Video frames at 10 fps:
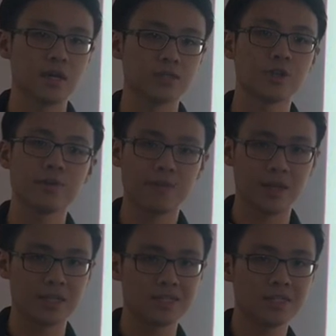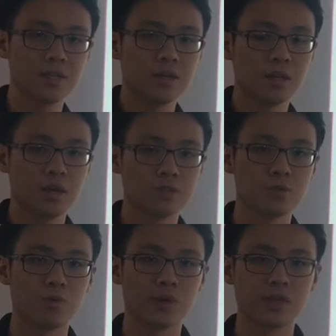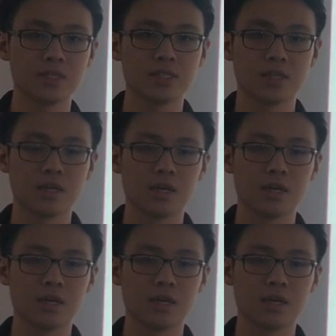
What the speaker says: surveys towards